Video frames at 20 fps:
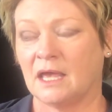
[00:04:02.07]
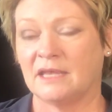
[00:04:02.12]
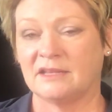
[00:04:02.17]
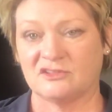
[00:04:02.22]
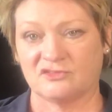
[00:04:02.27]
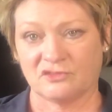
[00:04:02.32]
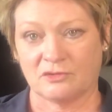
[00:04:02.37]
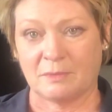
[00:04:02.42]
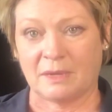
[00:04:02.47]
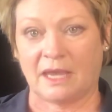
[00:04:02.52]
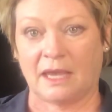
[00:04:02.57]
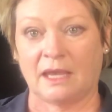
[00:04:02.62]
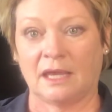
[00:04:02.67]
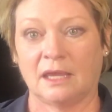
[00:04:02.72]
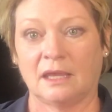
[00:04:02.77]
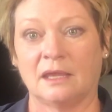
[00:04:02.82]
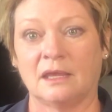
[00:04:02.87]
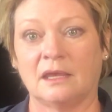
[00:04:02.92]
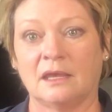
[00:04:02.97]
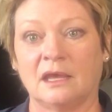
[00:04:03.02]
It's for me.
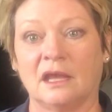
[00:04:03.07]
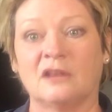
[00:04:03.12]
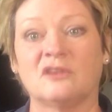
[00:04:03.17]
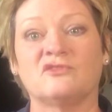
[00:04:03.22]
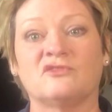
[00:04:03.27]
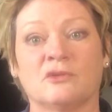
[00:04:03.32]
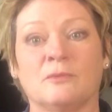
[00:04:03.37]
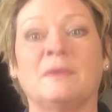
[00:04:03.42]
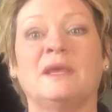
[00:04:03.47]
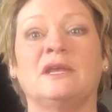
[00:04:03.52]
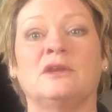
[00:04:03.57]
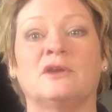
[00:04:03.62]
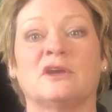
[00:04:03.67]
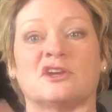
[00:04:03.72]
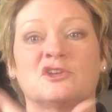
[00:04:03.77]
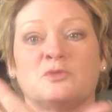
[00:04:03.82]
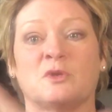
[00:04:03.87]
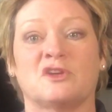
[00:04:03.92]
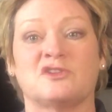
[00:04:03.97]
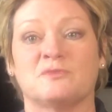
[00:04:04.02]
It's for me to
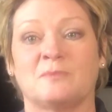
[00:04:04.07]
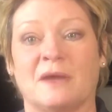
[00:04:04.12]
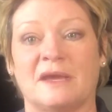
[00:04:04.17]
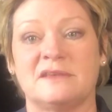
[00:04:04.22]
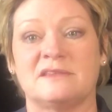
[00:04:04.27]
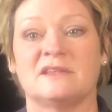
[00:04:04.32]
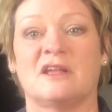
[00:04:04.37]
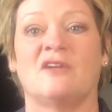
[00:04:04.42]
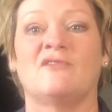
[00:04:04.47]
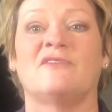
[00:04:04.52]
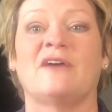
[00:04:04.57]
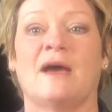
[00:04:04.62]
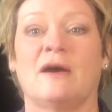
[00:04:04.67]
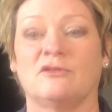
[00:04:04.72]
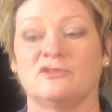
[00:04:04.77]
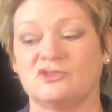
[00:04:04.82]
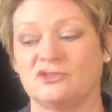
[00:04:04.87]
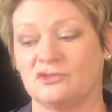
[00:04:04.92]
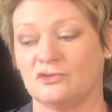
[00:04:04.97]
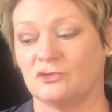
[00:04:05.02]
express myself
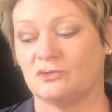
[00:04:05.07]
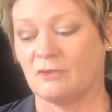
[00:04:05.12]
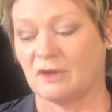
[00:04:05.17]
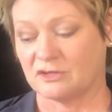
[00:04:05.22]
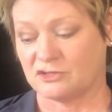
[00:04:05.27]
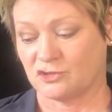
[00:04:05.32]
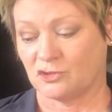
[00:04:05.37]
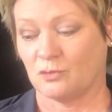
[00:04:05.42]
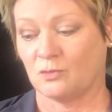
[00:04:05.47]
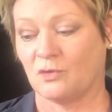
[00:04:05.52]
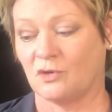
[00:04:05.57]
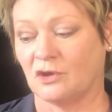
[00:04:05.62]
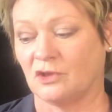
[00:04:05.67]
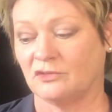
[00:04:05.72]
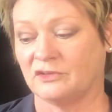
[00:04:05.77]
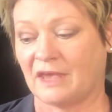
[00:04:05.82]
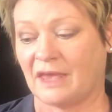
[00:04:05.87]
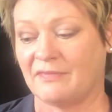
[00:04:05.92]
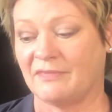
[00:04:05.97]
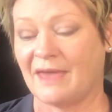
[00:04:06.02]
out to the rest of the
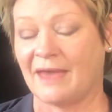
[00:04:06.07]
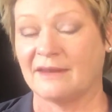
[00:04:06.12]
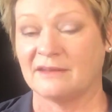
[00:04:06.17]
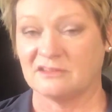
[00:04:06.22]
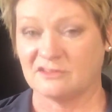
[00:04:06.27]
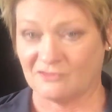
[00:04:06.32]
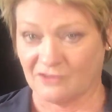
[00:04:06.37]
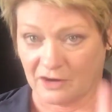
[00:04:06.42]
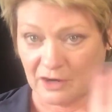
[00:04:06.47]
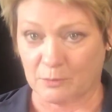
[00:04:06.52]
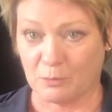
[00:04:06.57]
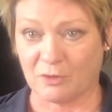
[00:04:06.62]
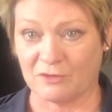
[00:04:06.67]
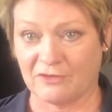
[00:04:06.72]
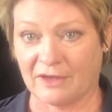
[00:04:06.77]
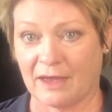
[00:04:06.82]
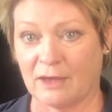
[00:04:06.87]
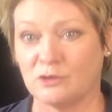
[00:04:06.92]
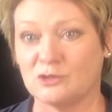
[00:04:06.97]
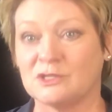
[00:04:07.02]
world. And that is very
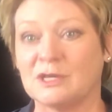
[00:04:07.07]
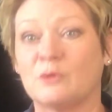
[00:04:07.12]
profound.